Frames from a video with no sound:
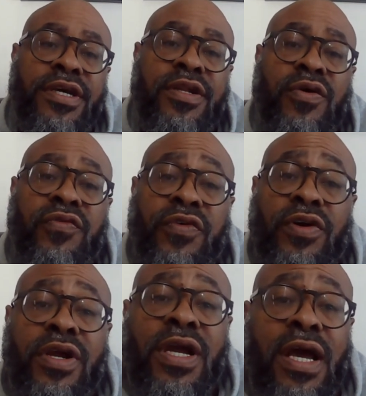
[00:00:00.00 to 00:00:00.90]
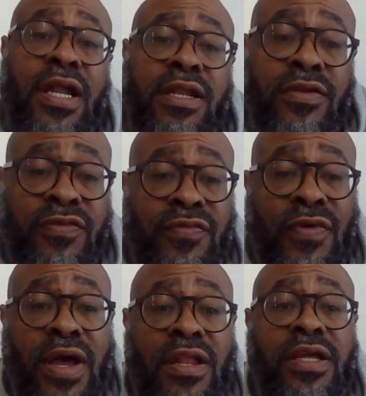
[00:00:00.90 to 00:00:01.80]
You know, Furkan is
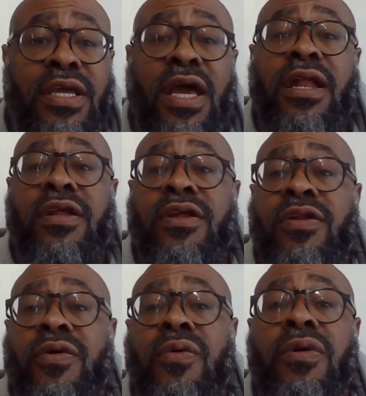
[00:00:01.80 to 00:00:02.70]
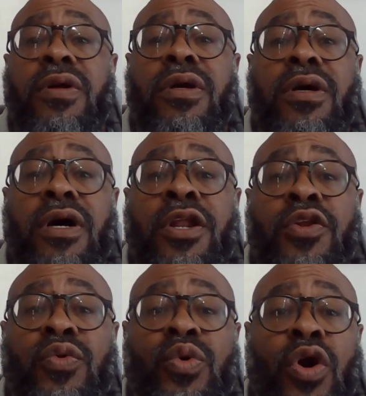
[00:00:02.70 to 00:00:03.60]
finally got you know a
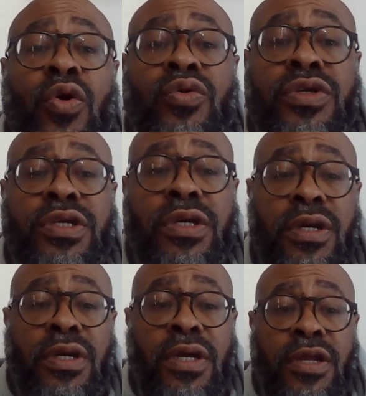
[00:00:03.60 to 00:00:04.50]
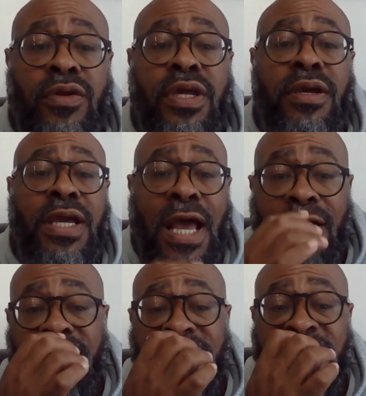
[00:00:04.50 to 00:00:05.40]
new coach. You get
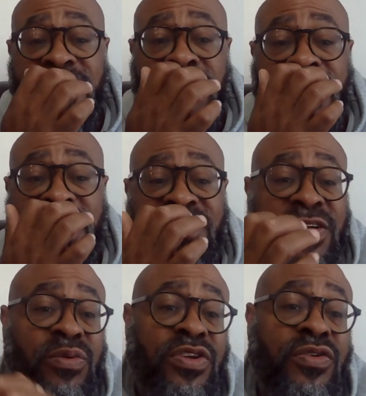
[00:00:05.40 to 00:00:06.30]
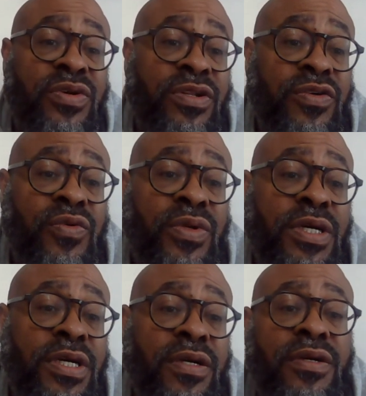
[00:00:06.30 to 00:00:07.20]
confidence. You get to see what you can do
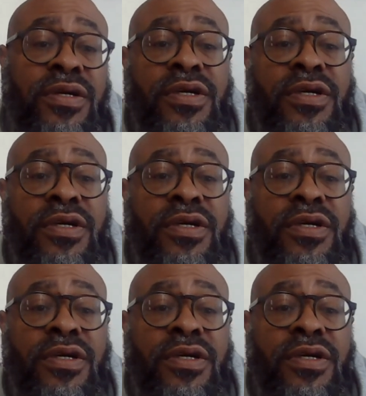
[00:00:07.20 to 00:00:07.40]
there.